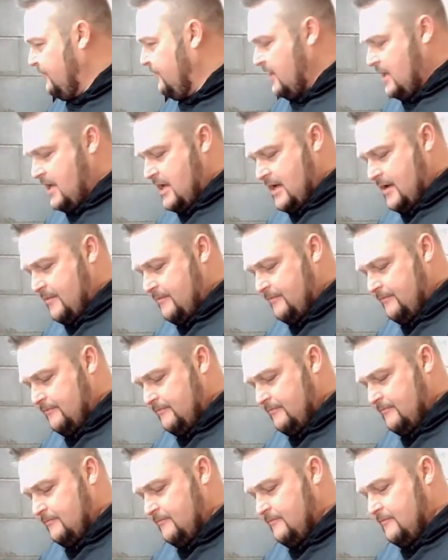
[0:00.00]
Can't
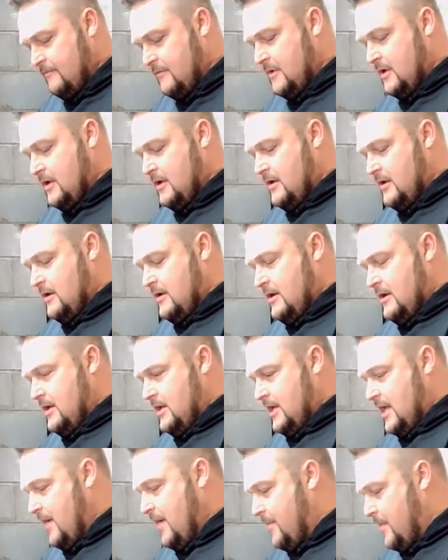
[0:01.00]

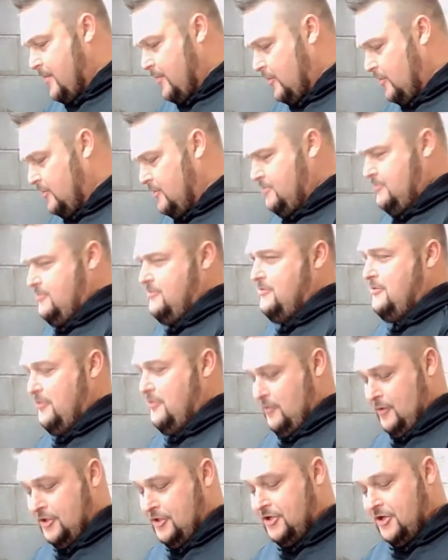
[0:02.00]
remember
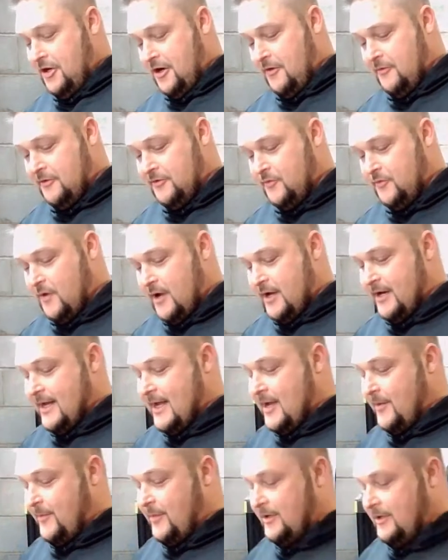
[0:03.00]
which car was what
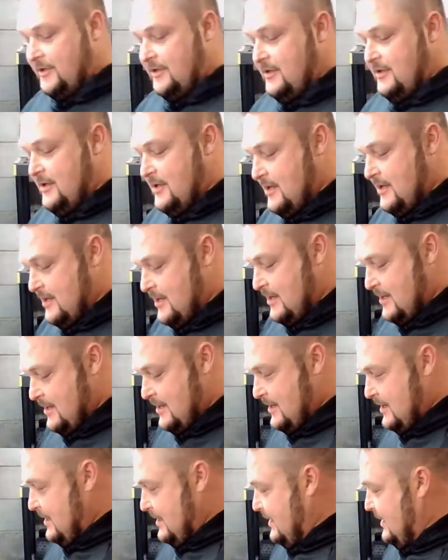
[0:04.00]
now, but
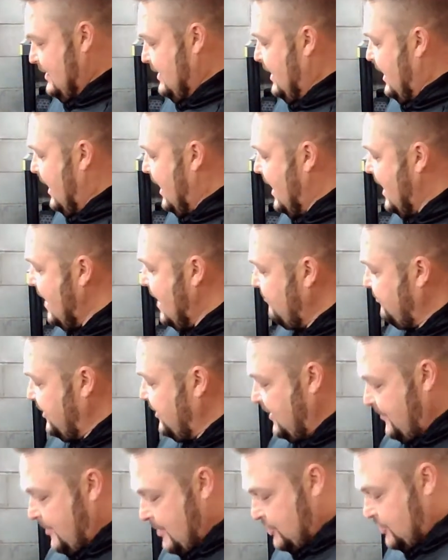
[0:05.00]
I am
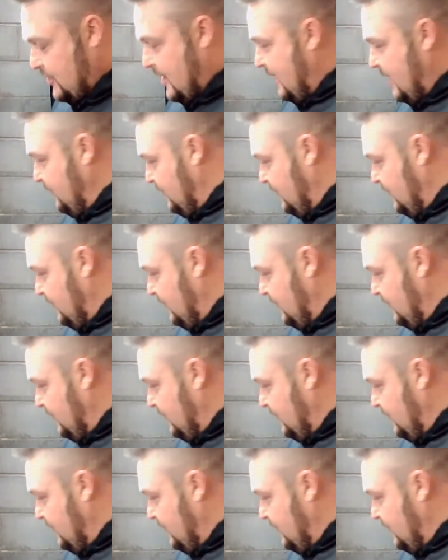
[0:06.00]
thinking about trying